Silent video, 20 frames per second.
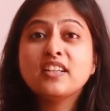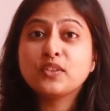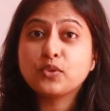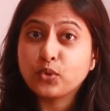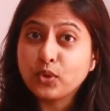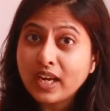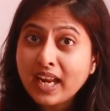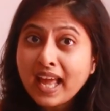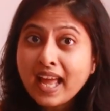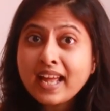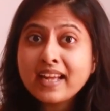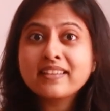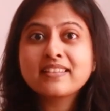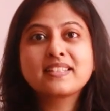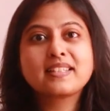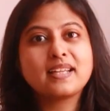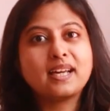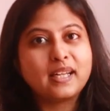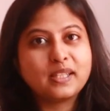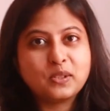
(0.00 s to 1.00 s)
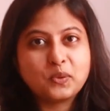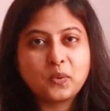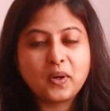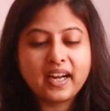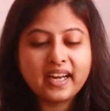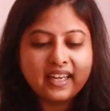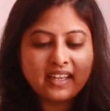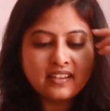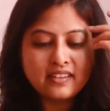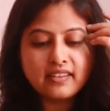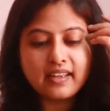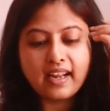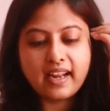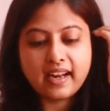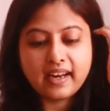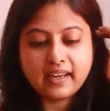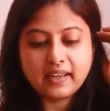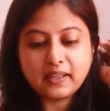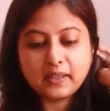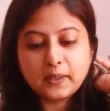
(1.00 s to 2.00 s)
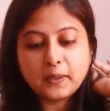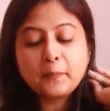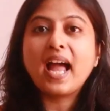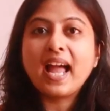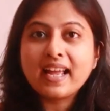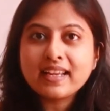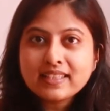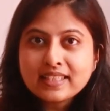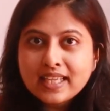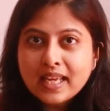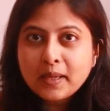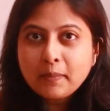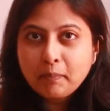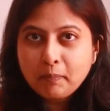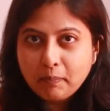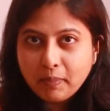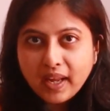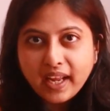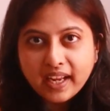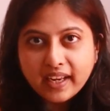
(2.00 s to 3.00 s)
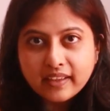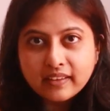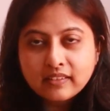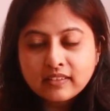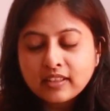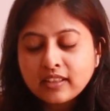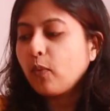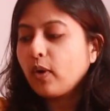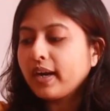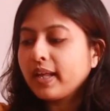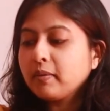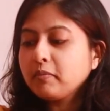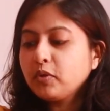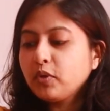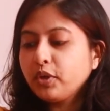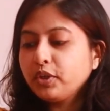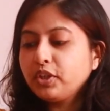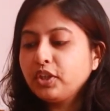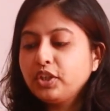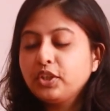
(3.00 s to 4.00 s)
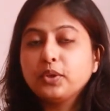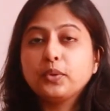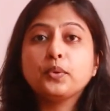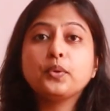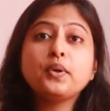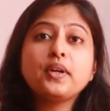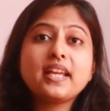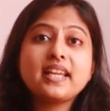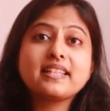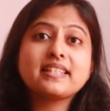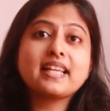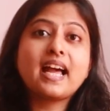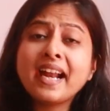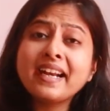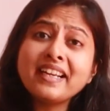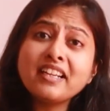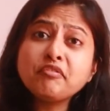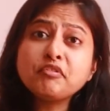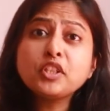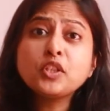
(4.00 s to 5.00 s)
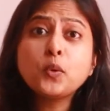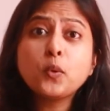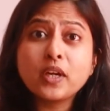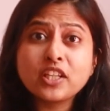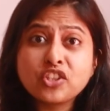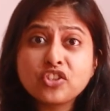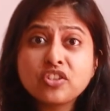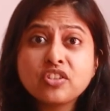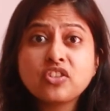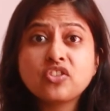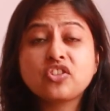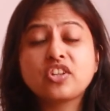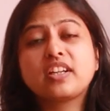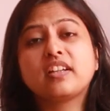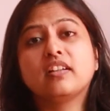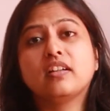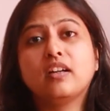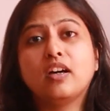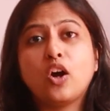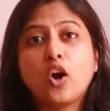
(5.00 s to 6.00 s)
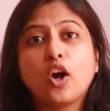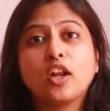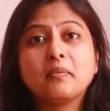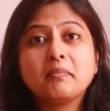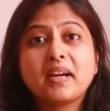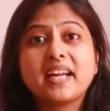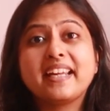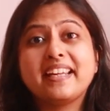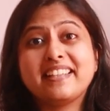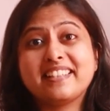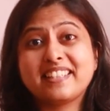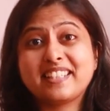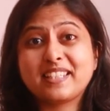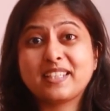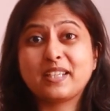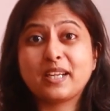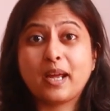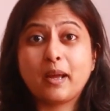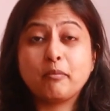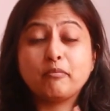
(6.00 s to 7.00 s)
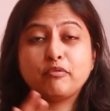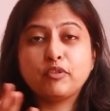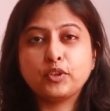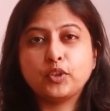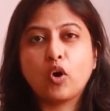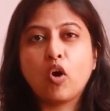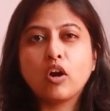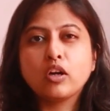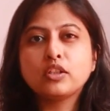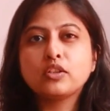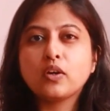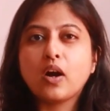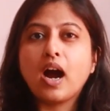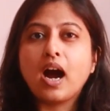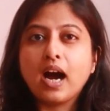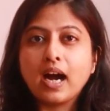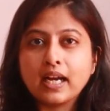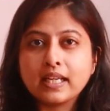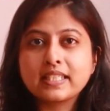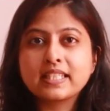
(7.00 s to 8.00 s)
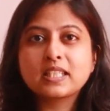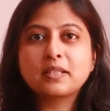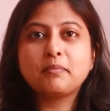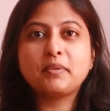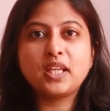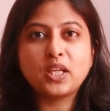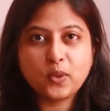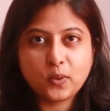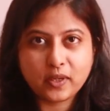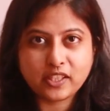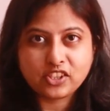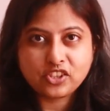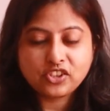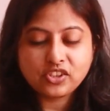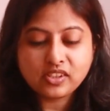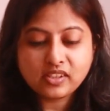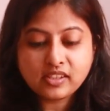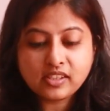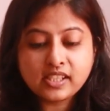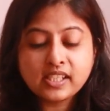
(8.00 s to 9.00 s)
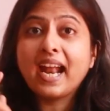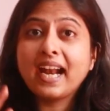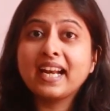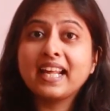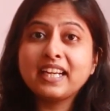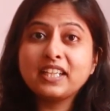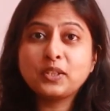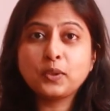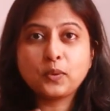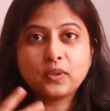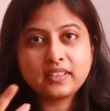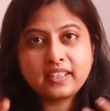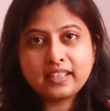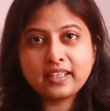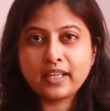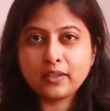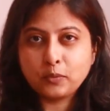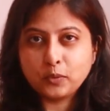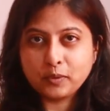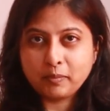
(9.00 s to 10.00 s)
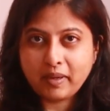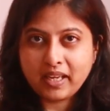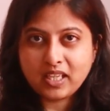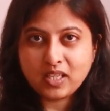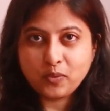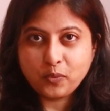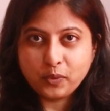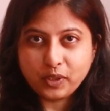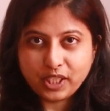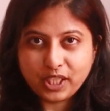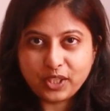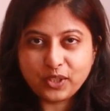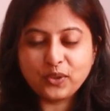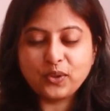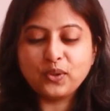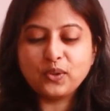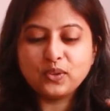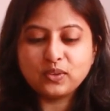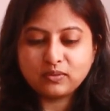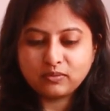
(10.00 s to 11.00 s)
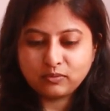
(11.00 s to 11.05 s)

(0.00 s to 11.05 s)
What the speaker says: relax, unwind, and as I paint, what I'm going to do is I left a question sticker on my Instagram for y'all to ask me questions, and I told that I would make a video